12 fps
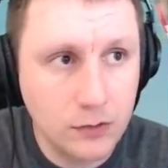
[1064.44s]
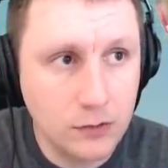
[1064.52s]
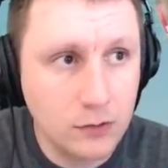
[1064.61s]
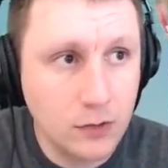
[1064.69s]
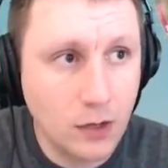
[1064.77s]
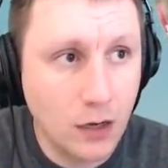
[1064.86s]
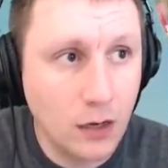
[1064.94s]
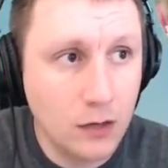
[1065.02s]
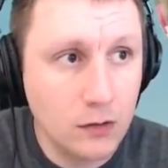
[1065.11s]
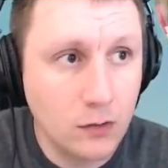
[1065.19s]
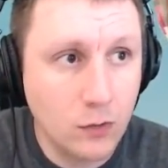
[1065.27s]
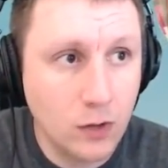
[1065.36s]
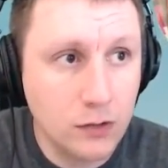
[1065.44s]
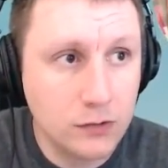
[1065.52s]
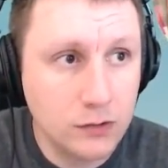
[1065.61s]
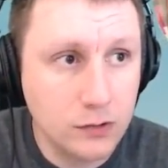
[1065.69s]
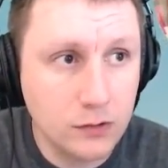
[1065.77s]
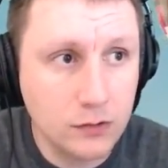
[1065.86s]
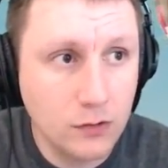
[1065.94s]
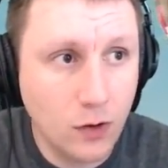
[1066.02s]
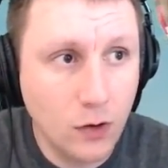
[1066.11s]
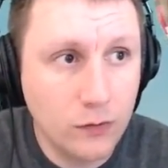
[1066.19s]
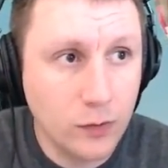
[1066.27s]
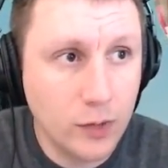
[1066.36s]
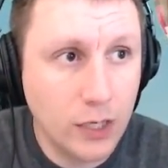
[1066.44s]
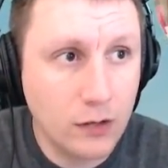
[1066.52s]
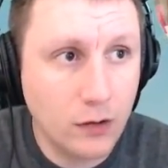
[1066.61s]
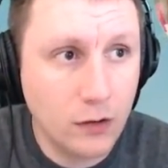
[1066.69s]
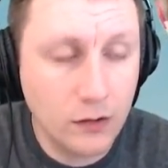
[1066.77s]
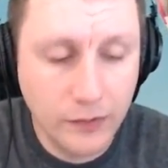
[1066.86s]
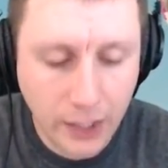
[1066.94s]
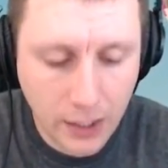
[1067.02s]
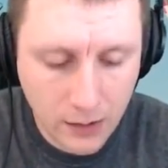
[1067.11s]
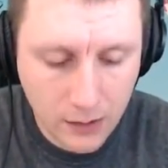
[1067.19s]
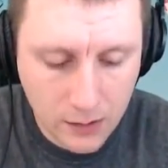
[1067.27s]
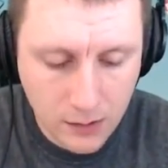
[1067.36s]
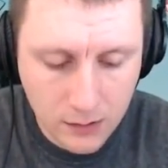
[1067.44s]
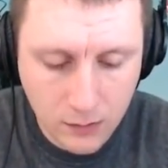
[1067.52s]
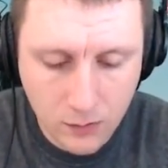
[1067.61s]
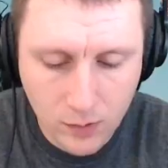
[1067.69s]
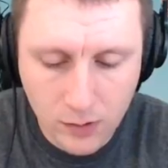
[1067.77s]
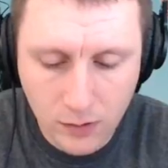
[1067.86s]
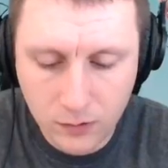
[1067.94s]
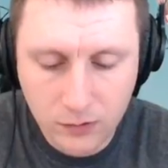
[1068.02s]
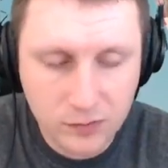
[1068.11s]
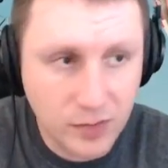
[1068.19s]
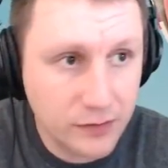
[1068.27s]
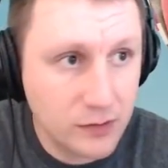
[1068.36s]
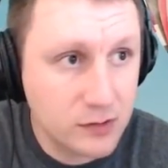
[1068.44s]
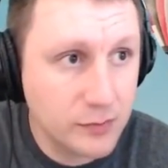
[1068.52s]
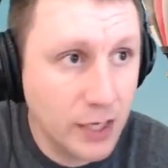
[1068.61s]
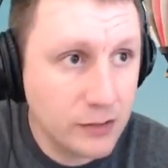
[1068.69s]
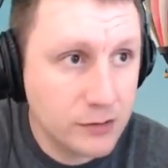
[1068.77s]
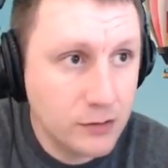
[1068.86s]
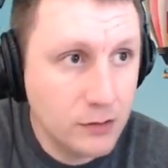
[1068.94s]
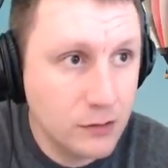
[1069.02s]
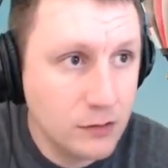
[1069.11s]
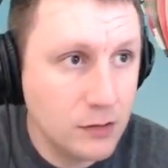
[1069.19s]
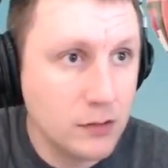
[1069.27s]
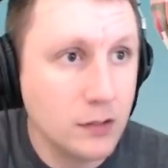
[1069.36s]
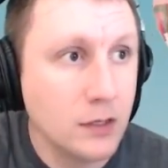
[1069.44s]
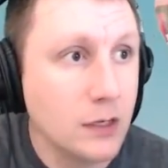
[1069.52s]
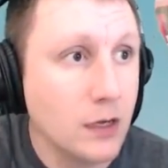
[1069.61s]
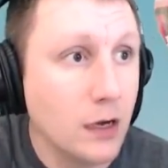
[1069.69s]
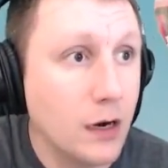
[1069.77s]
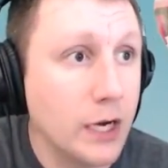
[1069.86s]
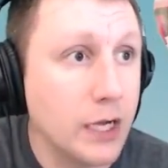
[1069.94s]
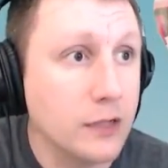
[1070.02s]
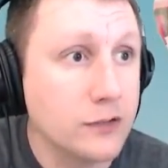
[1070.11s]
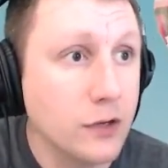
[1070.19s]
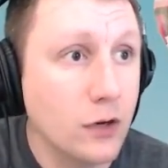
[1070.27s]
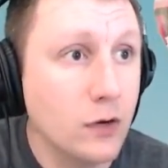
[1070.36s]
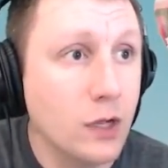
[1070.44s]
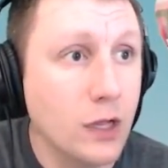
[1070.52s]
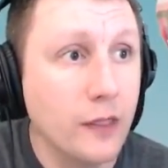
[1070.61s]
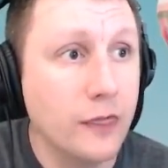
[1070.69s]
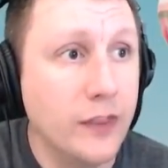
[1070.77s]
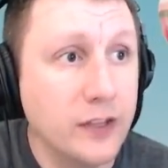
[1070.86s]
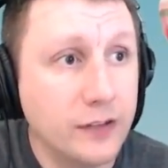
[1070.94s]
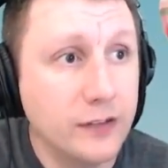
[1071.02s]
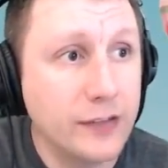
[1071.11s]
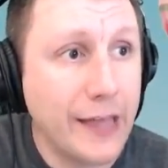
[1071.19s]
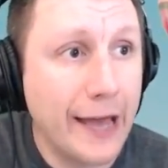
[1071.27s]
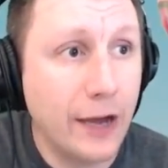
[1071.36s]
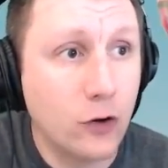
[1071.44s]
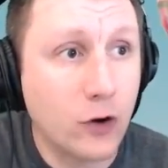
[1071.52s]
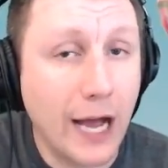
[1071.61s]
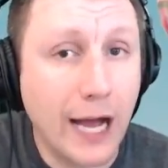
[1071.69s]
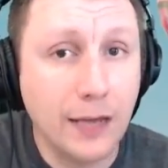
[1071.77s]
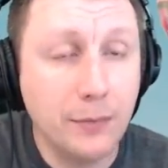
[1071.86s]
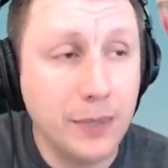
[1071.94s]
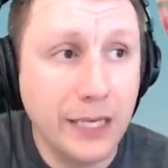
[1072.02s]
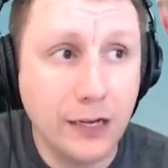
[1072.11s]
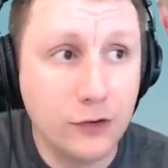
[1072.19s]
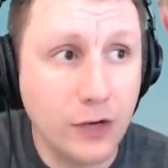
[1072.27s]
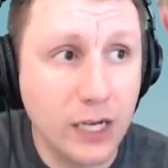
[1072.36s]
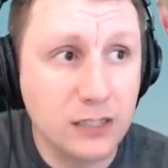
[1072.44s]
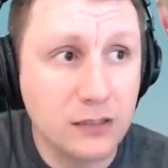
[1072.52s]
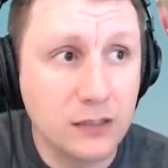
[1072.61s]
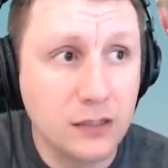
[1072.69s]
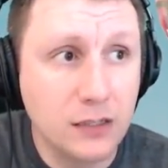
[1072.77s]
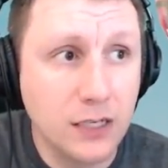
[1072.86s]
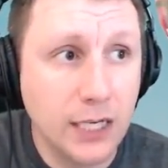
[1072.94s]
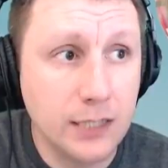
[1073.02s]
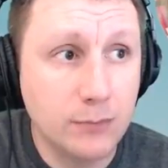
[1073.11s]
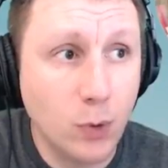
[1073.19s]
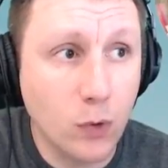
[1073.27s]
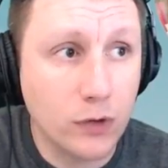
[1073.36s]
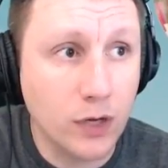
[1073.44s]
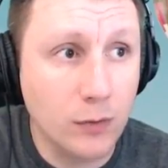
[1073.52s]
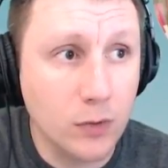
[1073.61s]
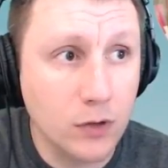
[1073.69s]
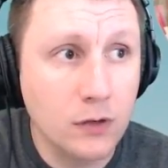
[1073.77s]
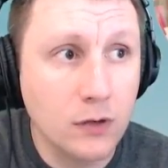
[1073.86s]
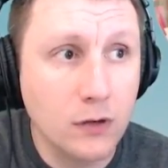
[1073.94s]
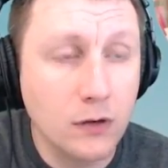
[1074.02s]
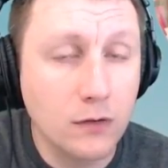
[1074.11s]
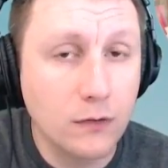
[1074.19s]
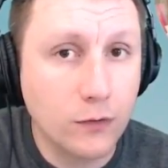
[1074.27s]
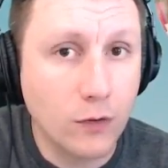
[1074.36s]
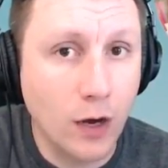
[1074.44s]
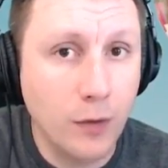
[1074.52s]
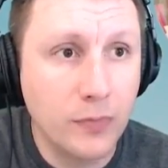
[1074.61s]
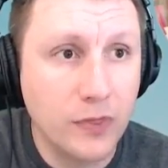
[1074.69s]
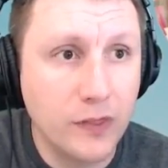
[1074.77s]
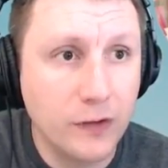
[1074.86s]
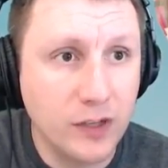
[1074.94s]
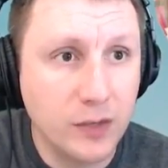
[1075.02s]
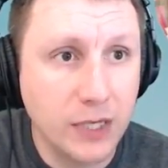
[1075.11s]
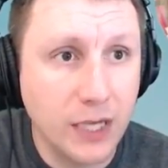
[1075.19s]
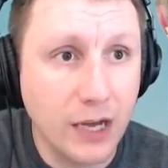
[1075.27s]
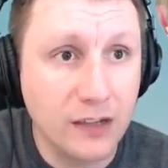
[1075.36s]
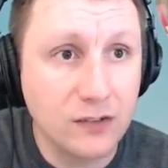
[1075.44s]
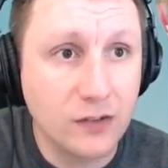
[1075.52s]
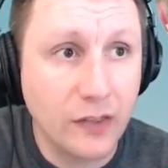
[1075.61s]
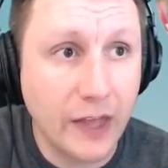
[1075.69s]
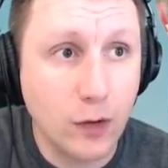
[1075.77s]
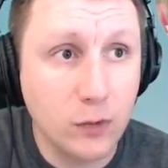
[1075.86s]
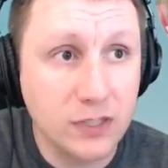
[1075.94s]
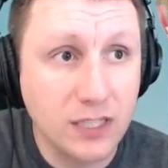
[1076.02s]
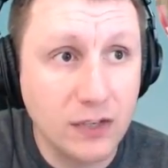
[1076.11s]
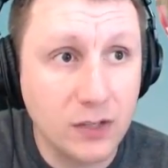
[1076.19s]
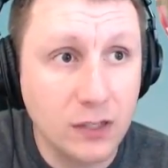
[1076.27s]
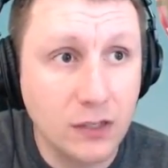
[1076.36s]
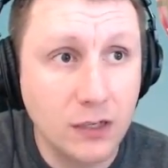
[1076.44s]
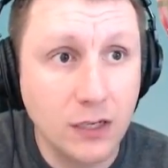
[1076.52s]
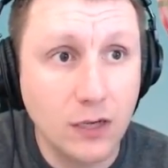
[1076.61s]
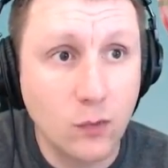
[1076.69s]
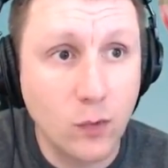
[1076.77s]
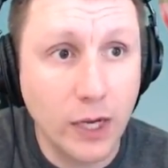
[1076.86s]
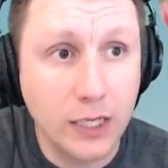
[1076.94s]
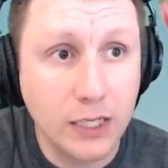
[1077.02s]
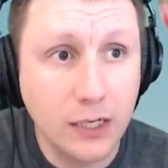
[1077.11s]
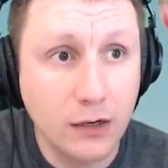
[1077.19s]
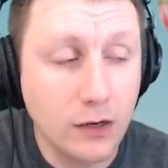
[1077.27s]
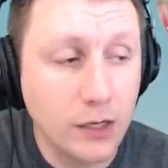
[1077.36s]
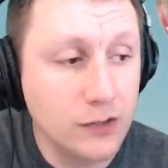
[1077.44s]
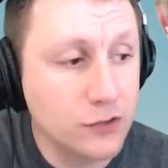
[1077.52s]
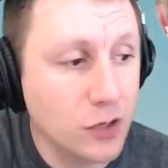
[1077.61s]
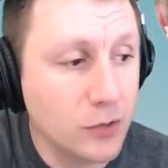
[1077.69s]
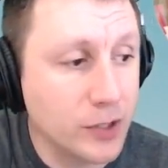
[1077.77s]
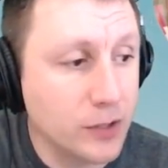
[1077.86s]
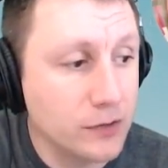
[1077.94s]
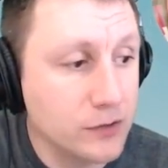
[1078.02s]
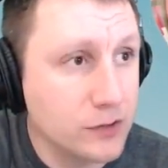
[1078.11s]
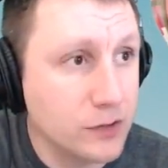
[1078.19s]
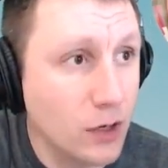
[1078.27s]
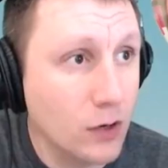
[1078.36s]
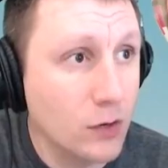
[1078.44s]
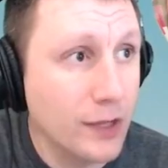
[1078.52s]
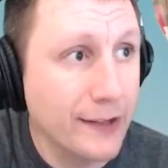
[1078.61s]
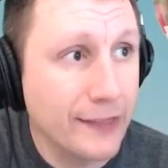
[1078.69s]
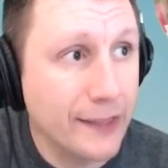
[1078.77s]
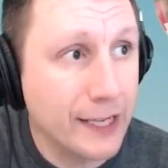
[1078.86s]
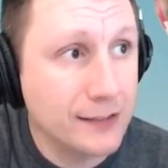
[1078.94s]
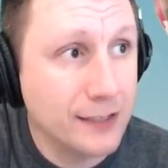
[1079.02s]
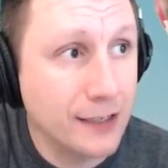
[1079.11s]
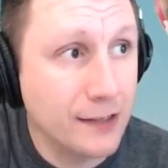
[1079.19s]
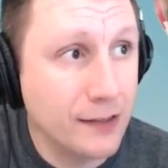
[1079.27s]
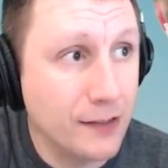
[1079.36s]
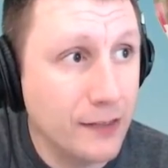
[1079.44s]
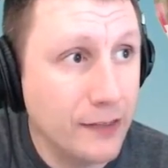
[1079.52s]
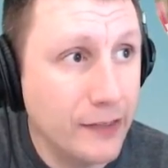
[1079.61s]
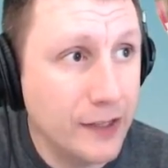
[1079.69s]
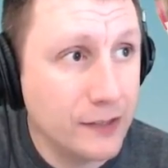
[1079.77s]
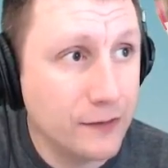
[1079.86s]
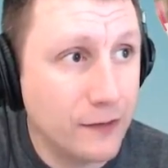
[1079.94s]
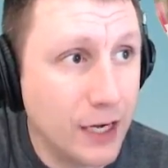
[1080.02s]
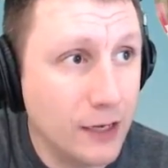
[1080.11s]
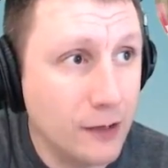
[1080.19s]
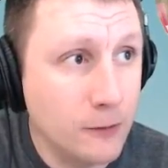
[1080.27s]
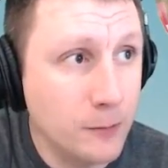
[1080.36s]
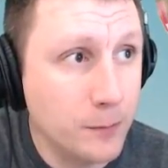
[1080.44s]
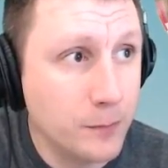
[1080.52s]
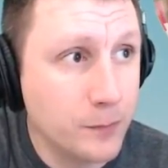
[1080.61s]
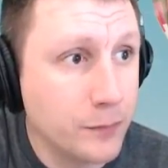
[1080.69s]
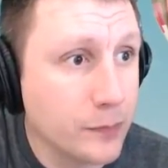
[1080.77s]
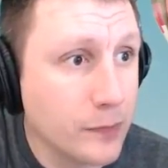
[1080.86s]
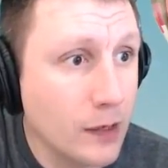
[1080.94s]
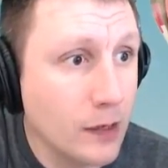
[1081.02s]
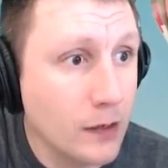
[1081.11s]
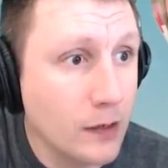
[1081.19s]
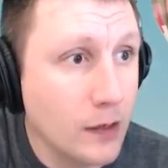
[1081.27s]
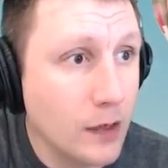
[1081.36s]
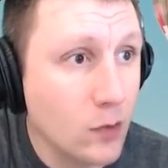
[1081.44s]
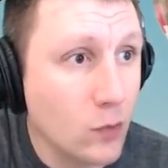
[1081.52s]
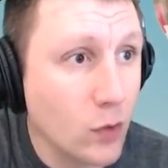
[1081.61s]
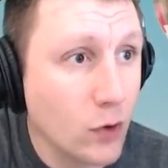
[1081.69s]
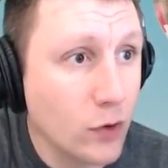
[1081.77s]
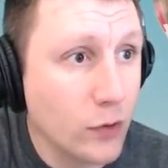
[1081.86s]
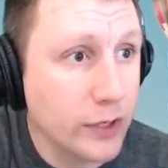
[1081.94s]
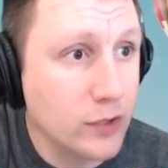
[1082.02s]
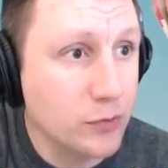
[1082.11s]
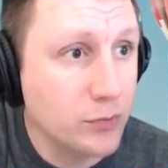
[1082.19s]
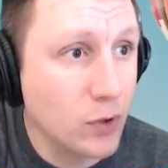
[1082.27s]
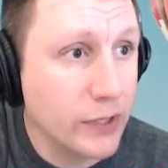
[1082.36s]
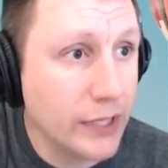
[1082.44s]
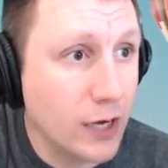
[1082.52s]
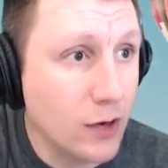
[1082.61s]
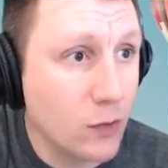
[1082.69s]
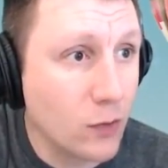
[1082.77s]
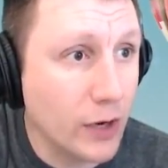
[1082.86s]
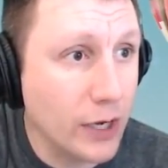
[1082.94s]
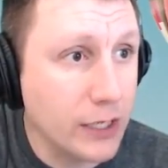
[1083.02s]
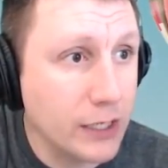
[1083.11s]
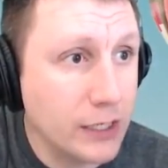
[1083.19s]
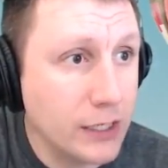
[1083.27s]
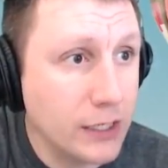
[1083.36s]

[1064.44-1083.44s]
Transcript: I do not want to overwrite all of that. I don't want to lose my first masternode. All right, so this is our IP address and port number from the VPS that was given right here in the terminal. So that's in this file. We're going to pull it out right